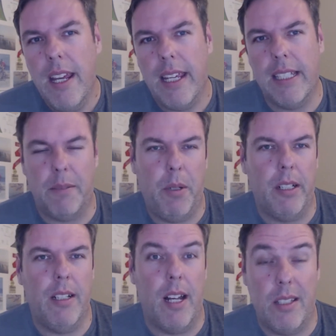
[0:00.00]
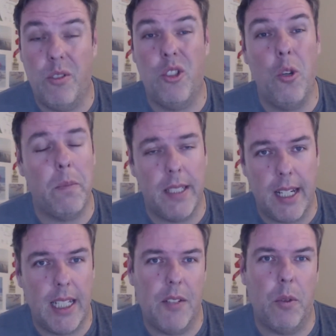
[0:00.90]
He has a podcast, super
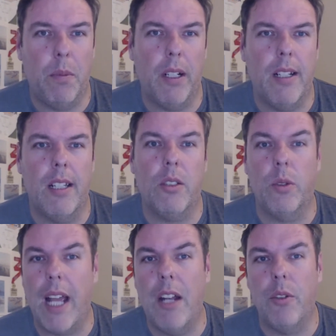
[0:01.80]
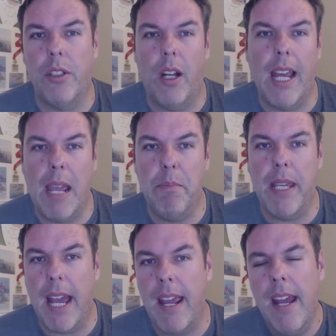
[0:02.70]
successful podcast called the $100
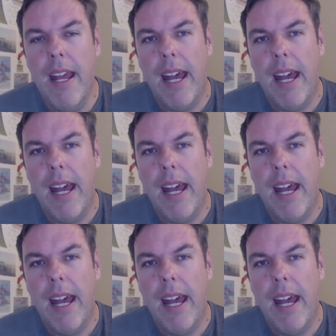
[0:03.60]
MBA,